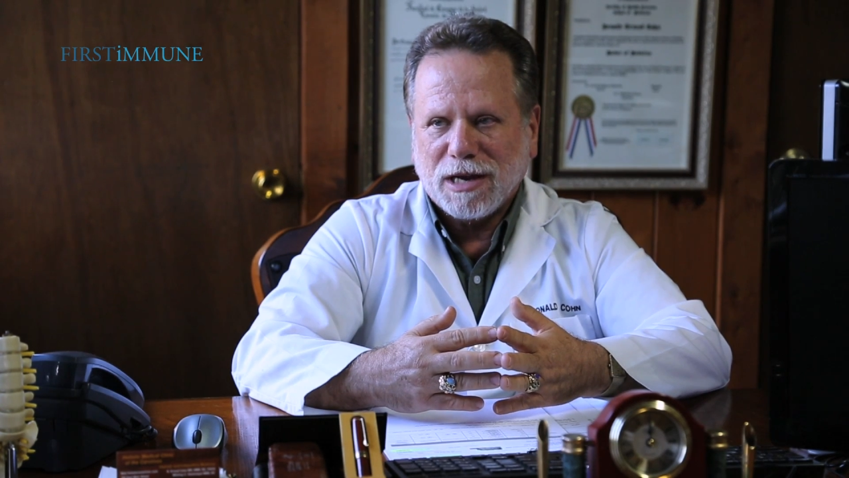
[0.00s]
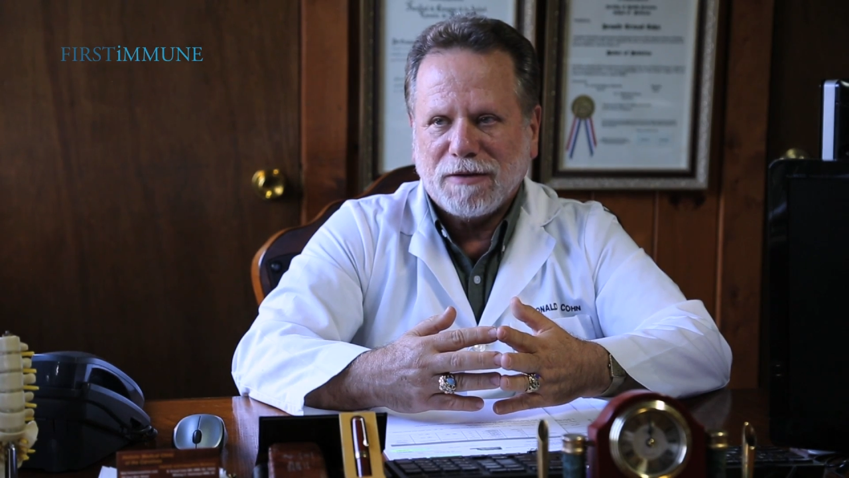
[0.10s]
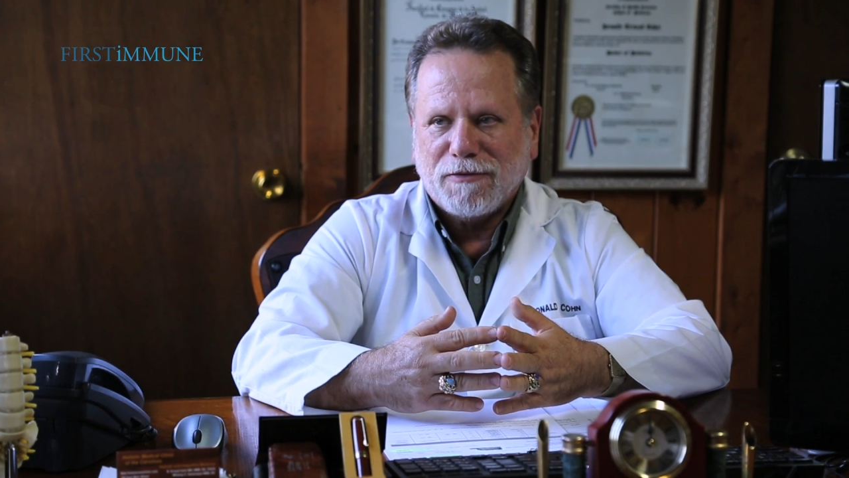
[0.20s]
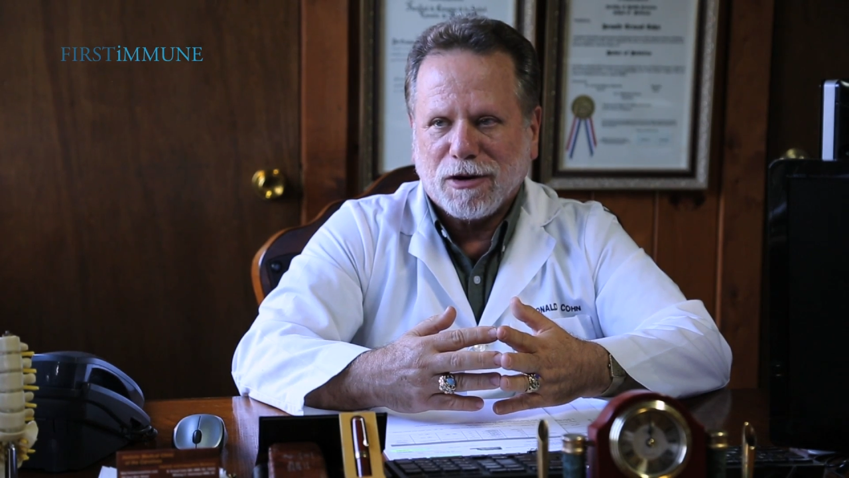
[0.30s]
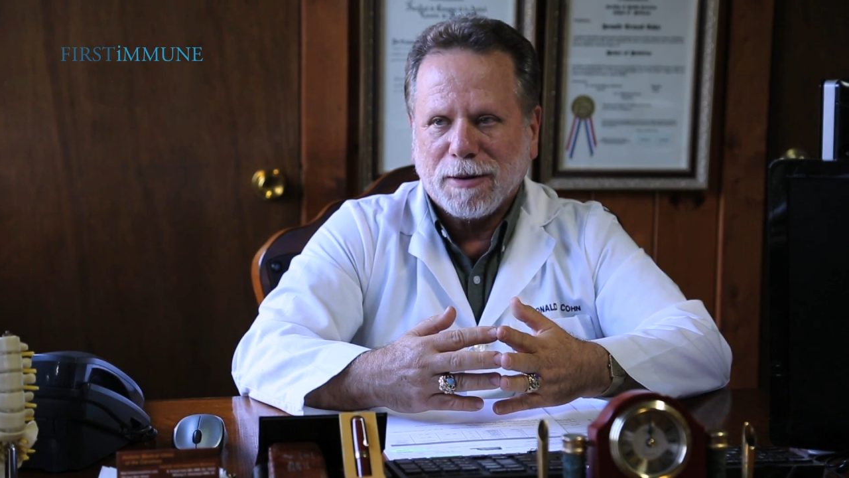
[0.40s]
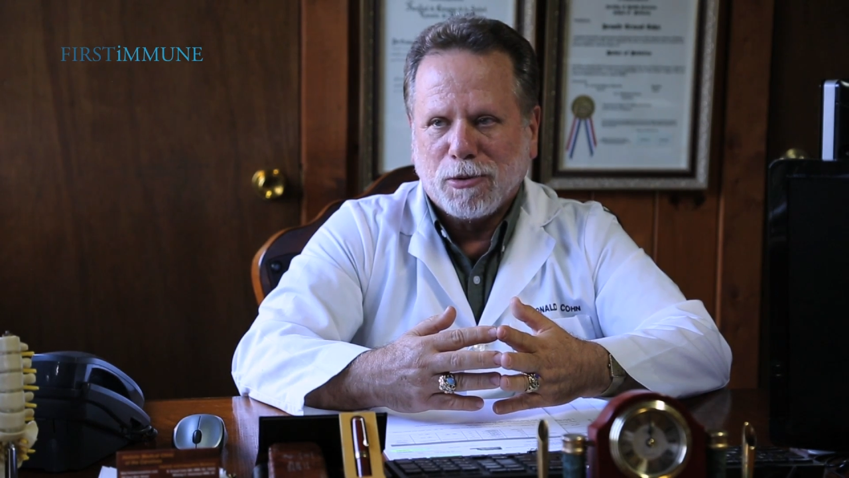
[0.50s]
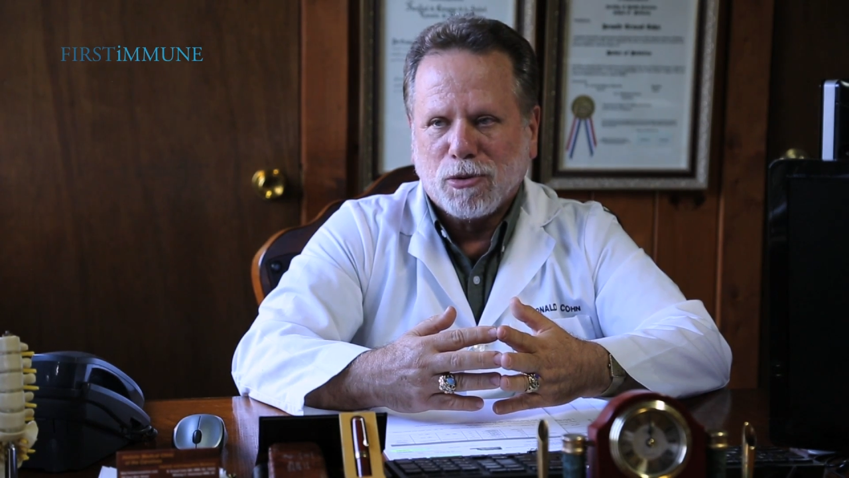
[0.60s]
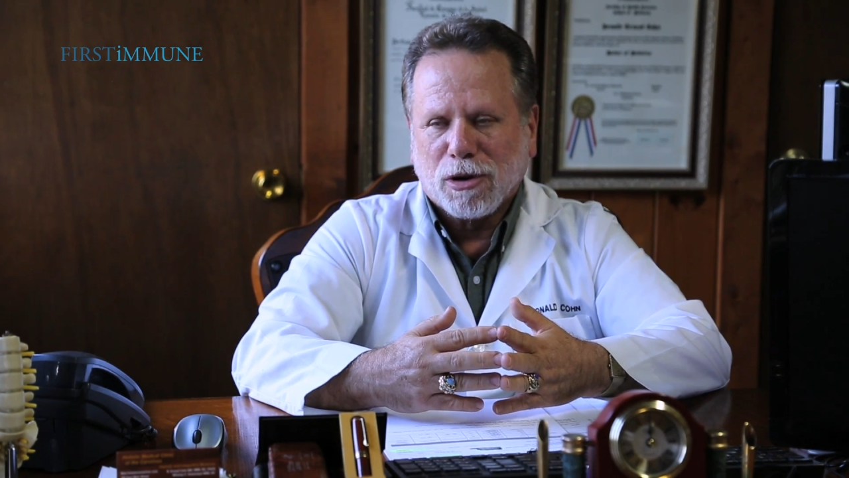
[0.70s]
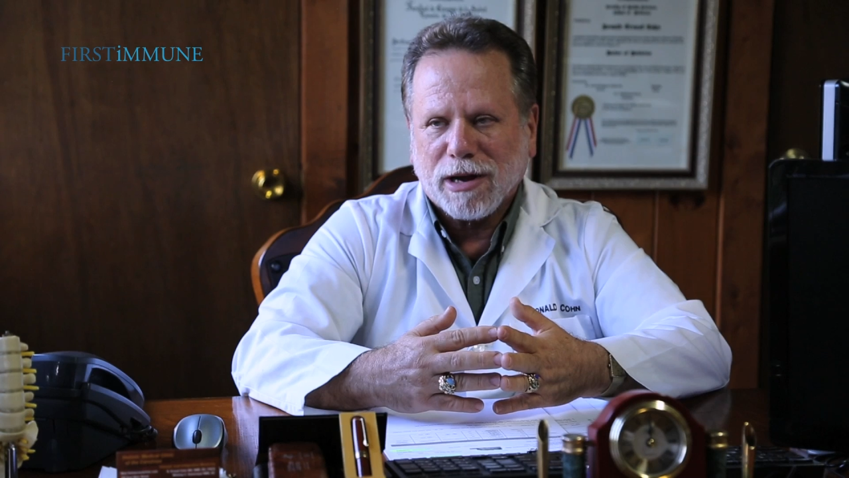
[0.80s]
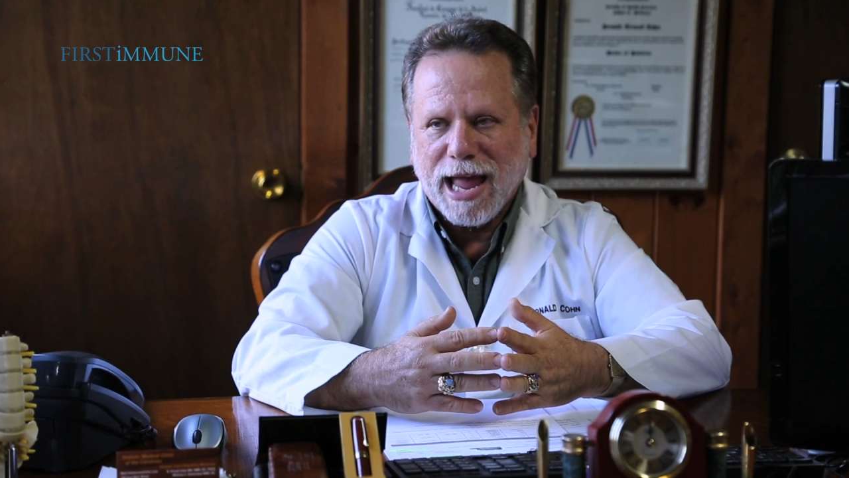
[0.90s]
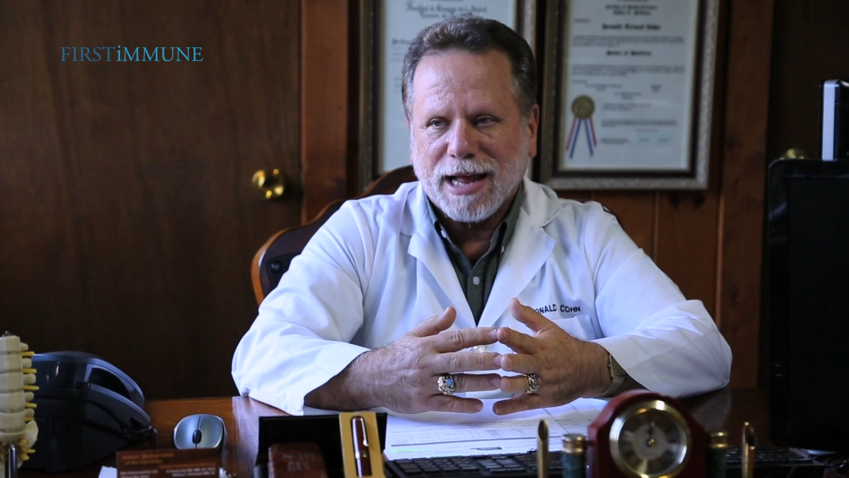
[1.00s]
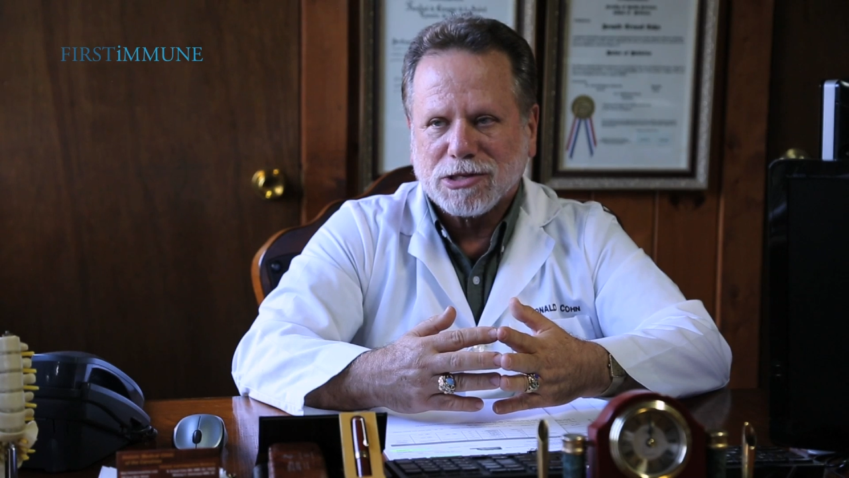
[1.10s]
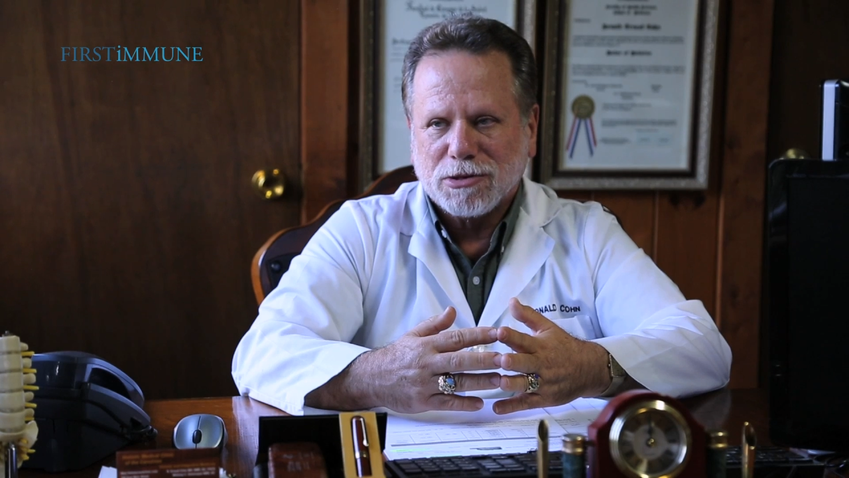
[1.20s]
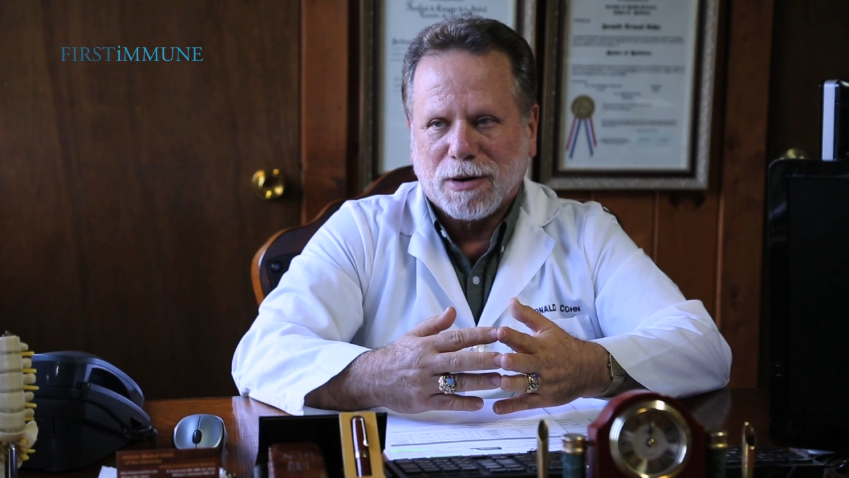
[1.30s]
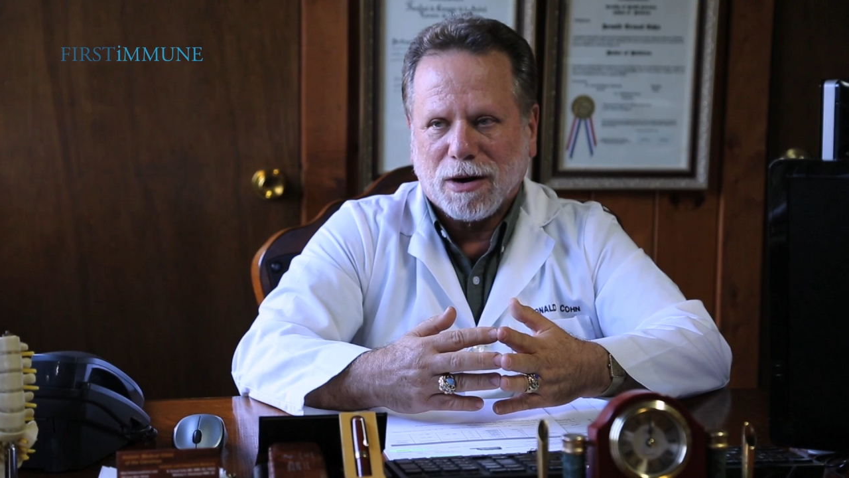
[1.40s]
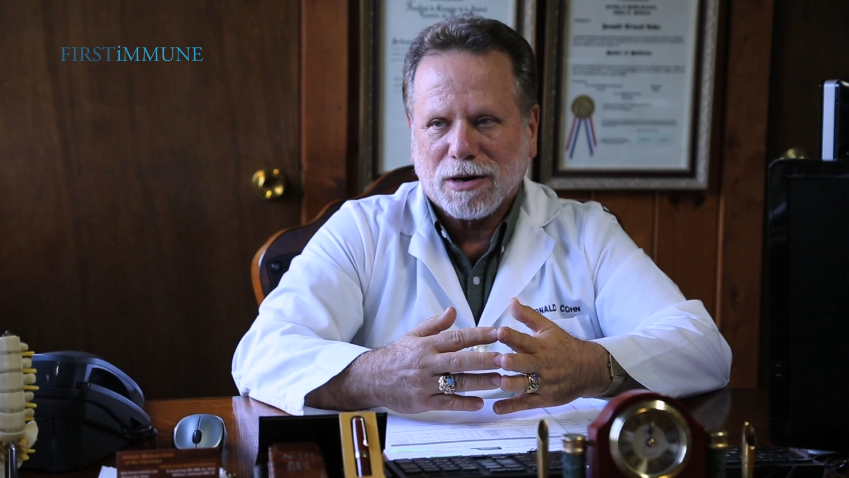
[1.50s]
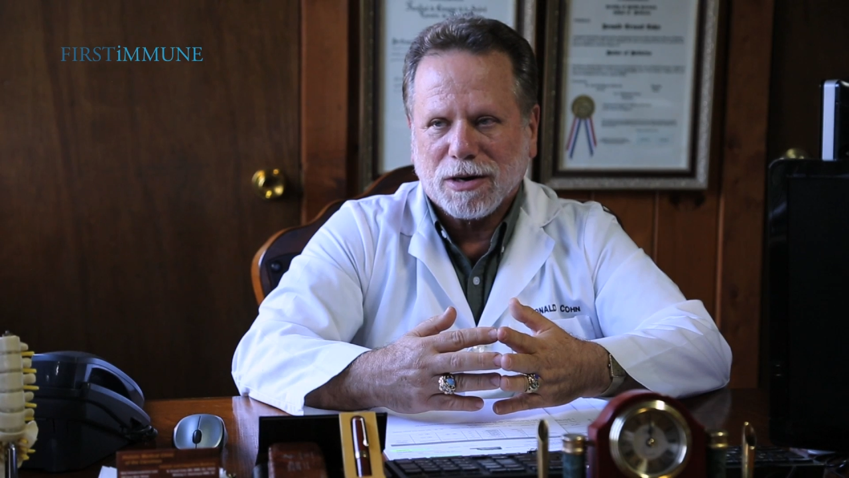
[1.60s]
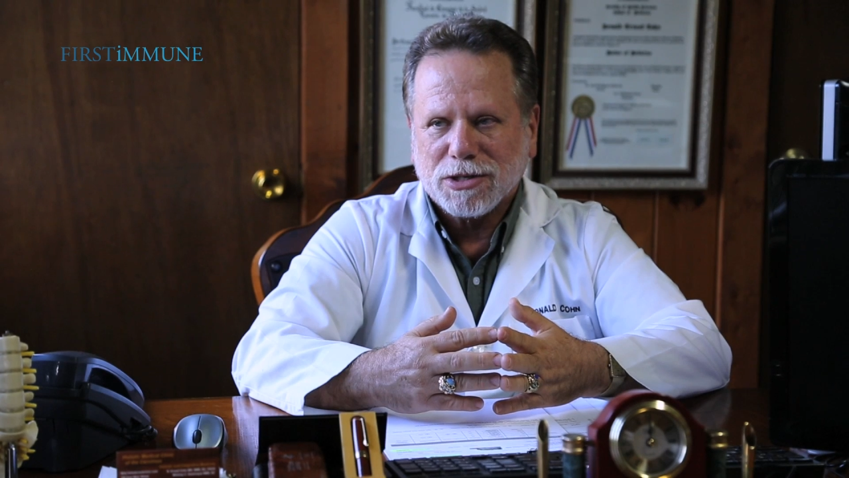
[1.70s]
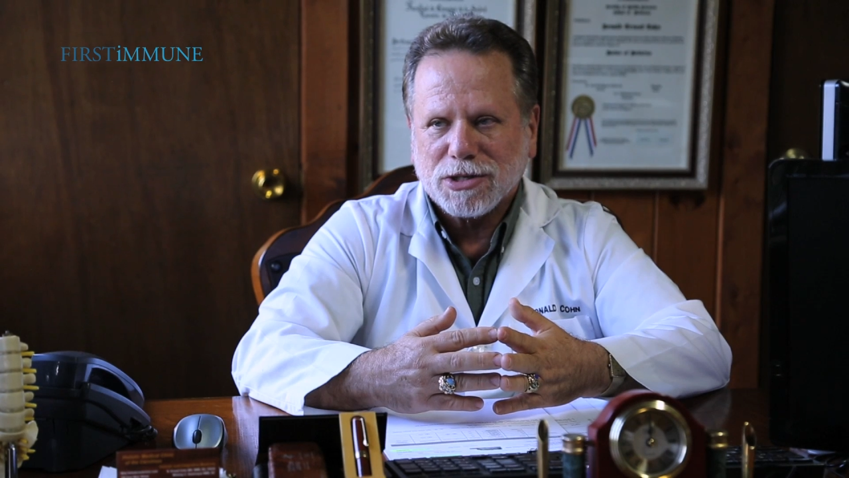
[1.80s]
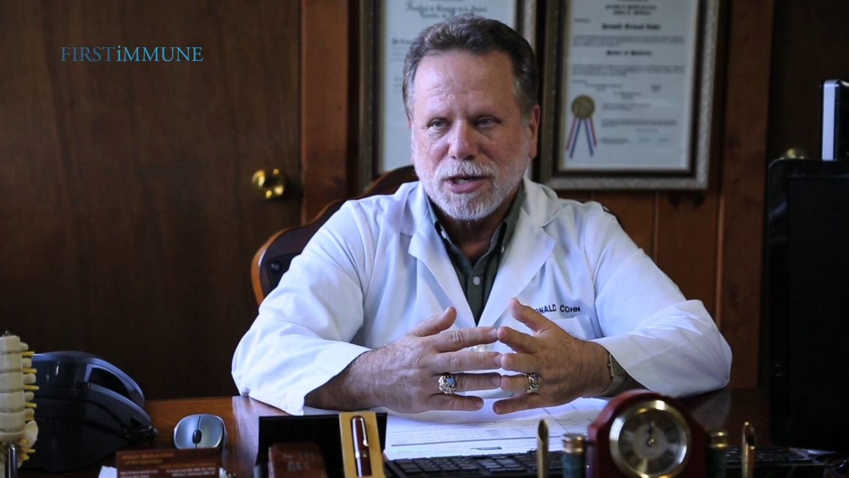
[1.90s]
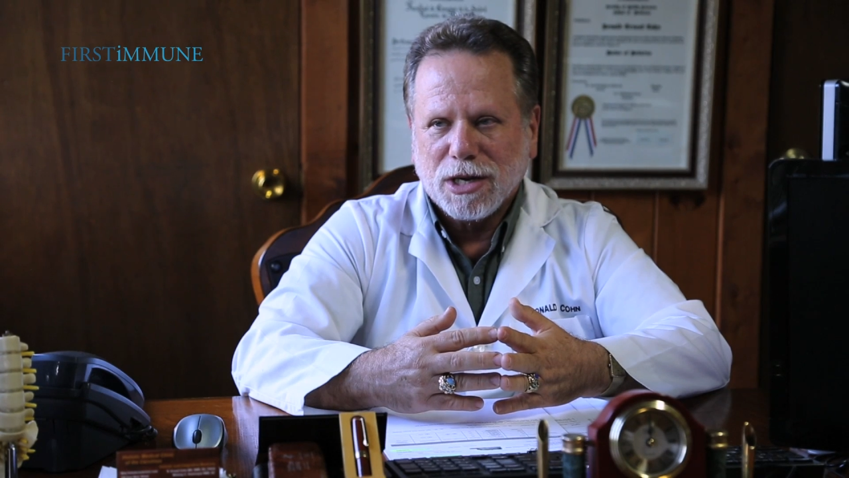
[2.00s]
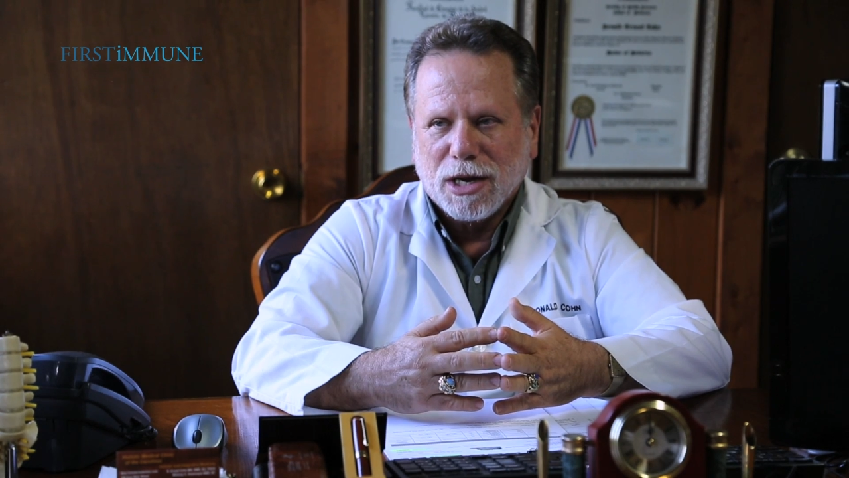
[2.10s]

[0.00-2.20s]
and very poor cancer markers,